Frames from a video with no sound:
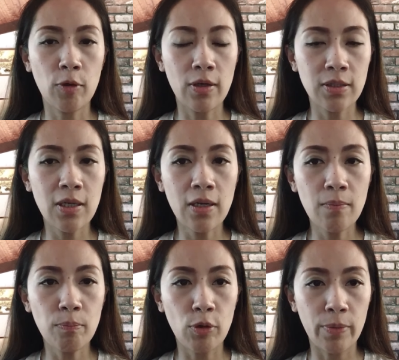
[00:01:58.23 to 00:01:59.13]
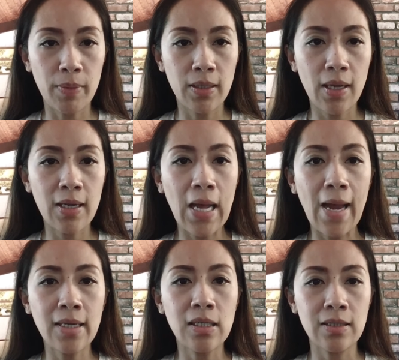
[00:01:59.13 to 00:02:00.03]
causing unemployment and
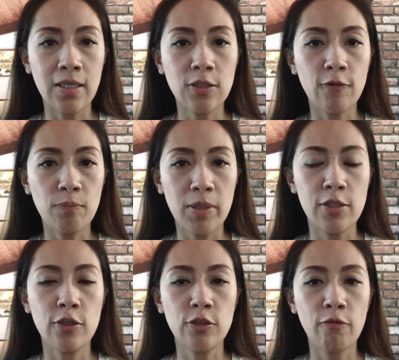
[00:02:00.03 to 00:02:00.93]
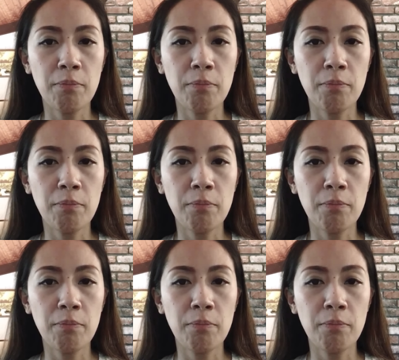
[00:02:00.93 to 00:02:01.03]
idleness of millions of